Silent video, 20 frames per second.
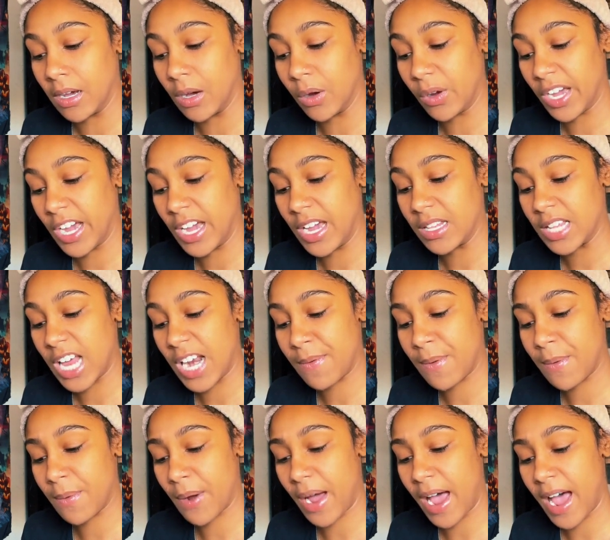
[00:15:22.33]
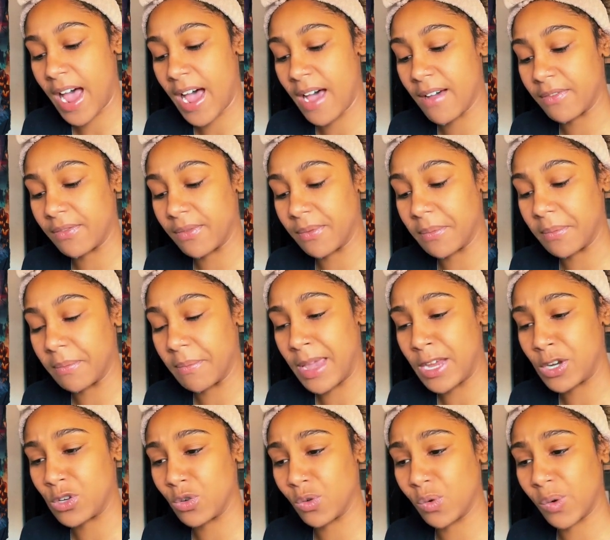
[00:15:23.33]
Okay? A lot of people have
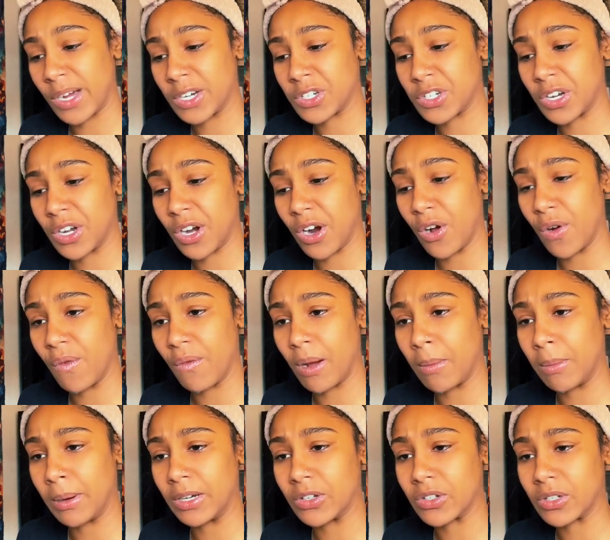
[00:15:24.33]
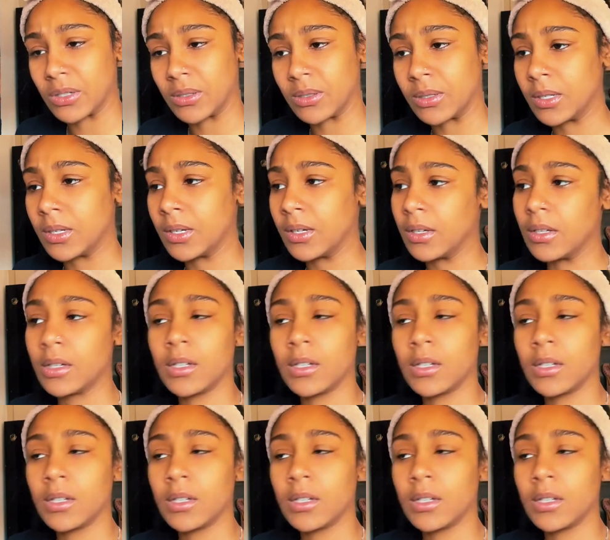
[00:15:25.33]
made you question your own vibration.